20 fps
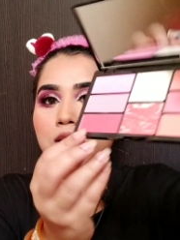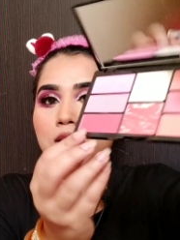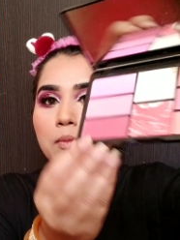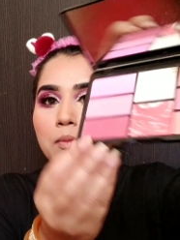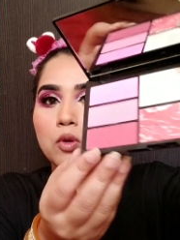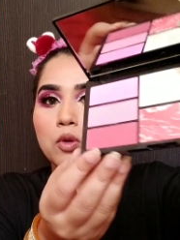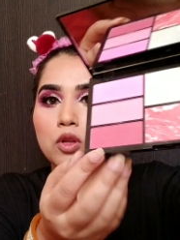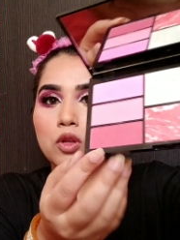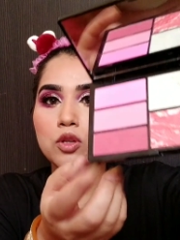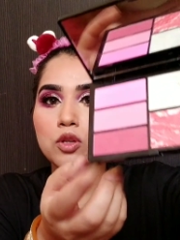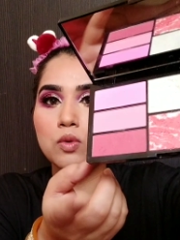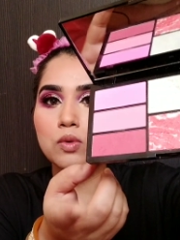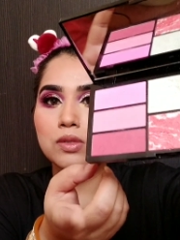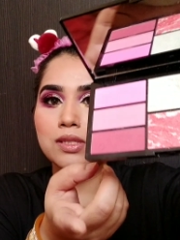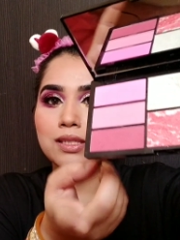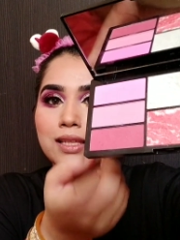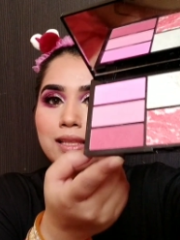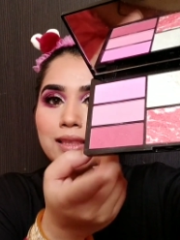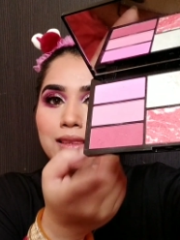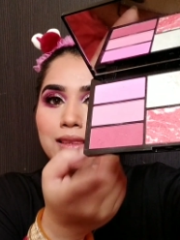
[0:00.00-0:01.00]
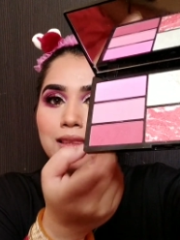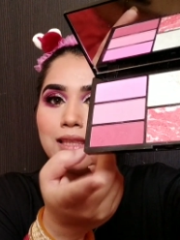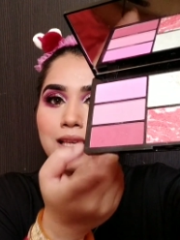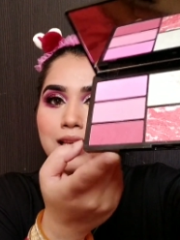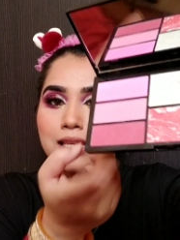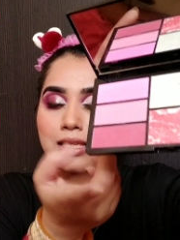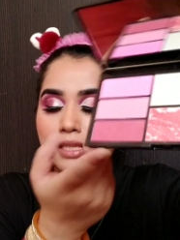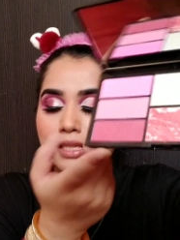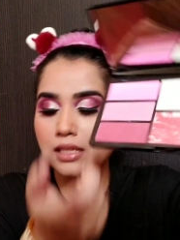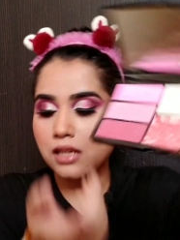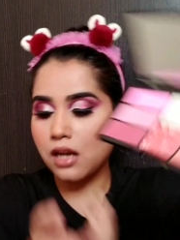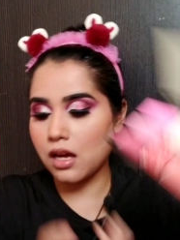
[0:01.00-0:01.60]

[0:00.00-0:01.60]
So I'm gonna use this